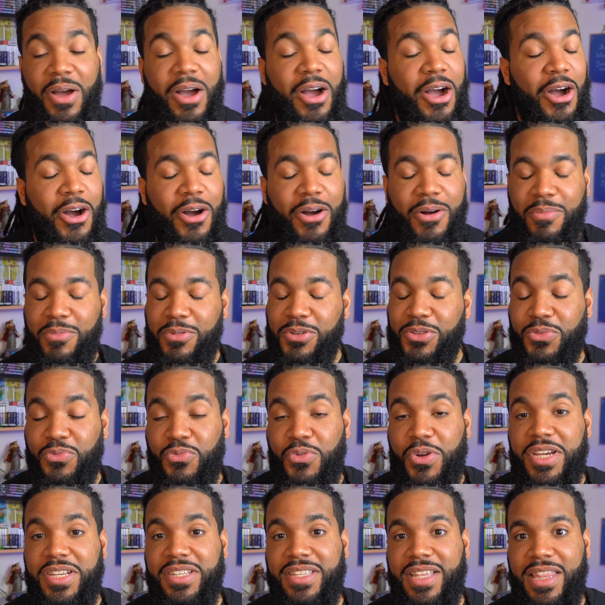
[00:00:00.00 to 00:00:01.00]
I almost
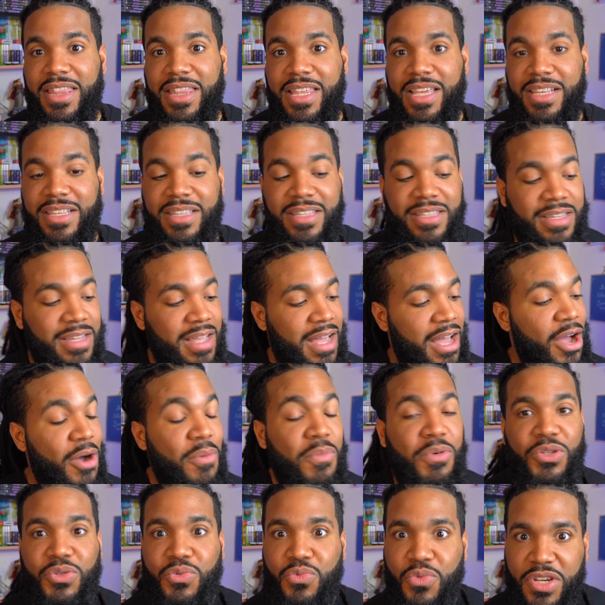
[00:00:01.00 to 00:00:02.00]
wish
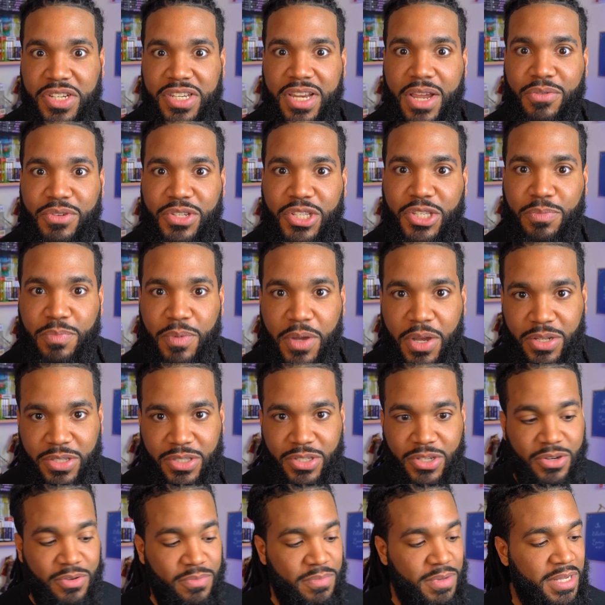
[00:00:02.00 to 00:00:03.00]
I was
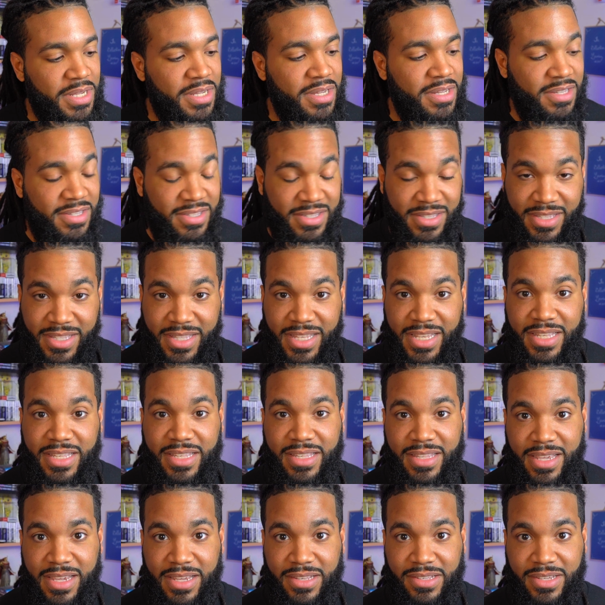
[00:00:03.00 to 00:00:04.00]
sponsored, because
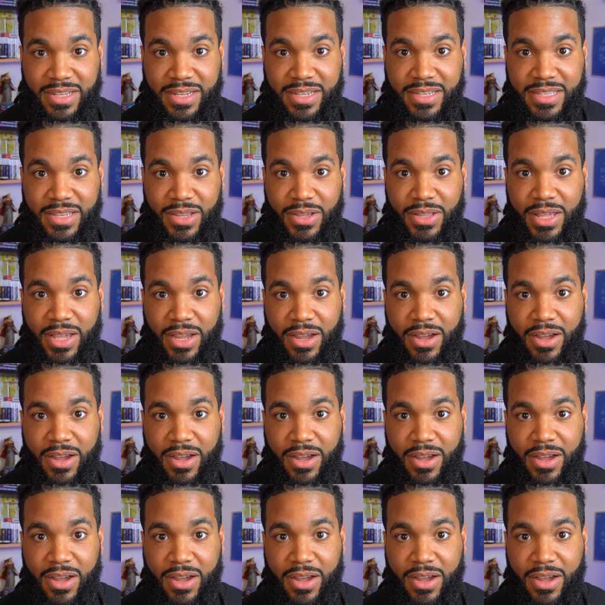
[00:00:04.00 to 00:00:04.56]
this thing is gonna sell like